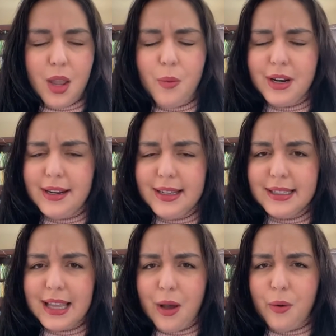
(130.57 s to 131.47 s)
what it
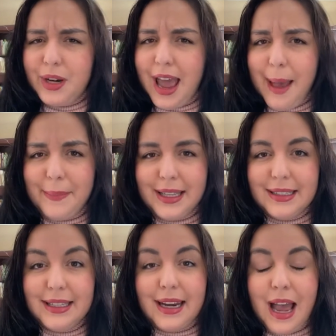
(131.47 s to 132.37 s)
is, how it
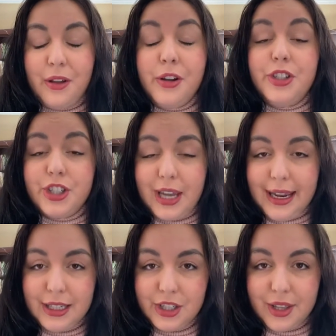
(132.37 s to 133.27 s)
happens, and how to
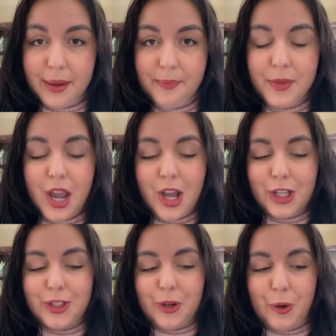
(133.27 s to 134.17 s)
change them.
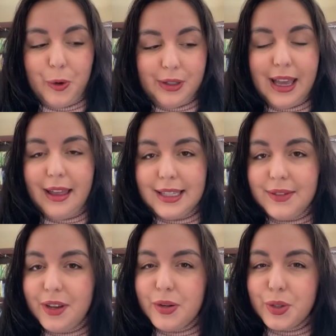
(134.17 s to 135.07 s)
So yeah,
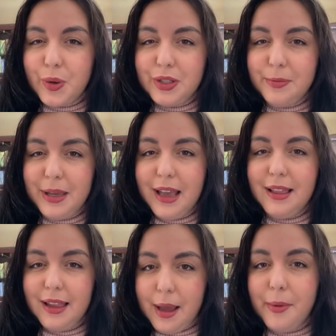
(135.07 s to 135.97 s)
this video is going to be
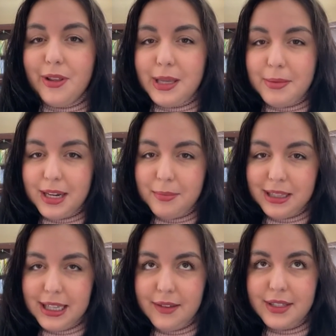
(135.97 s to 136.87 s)
about limiting
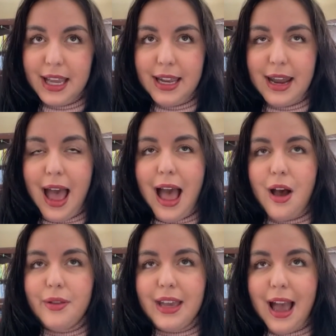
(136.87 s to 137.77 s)
beliefs and
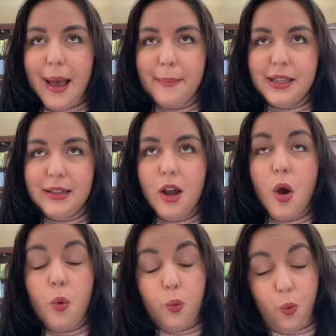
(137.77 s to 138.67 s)
how they happen,
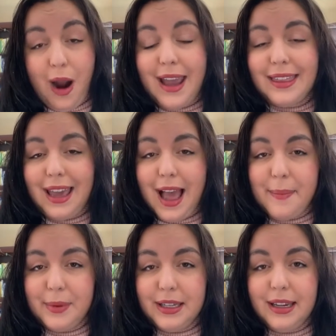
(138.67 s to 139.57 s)
why they
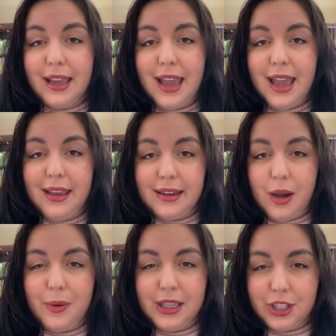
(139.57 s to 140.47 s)
happen, and
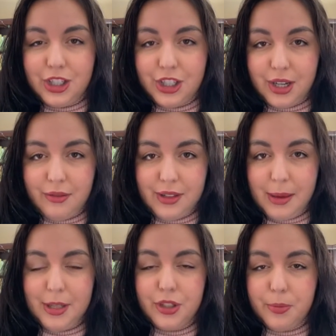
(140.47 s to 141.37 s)
how we can shift
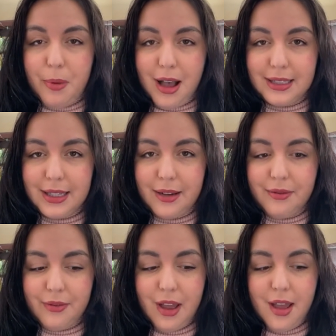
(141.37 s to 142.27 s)
them into
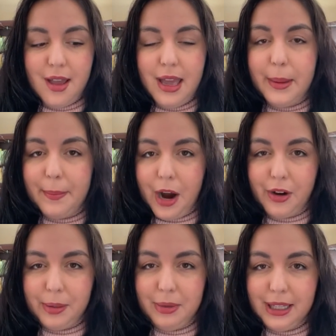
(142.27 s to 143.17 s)
positive,
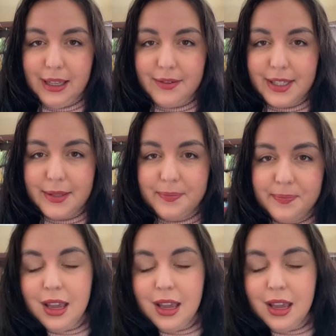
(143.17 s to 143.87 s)
empowering beliefs.